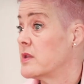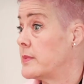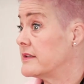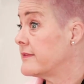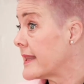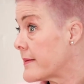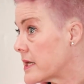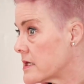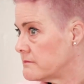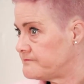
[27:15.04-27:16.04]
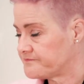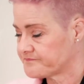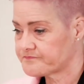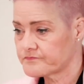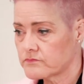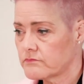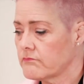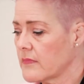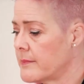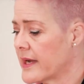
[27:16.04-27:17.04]
with a bit of lemon,
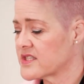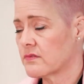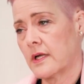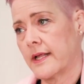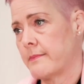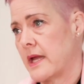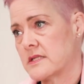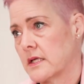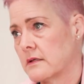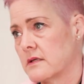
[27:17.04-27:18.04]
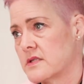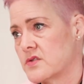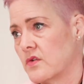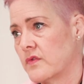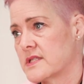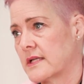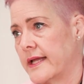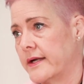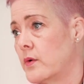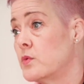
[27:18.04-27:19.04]
mm-hmm. makes a really amazing surface
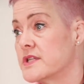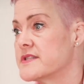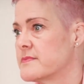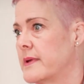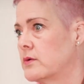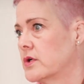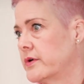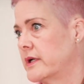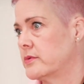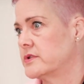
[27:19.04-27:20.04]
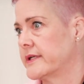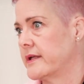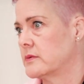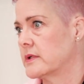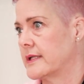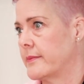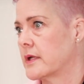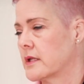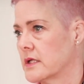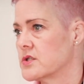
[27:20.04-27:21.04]
cleaner. It will just smell incredible together with
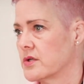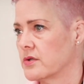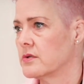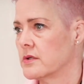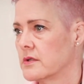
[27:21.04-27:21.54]
lemon, I think, too.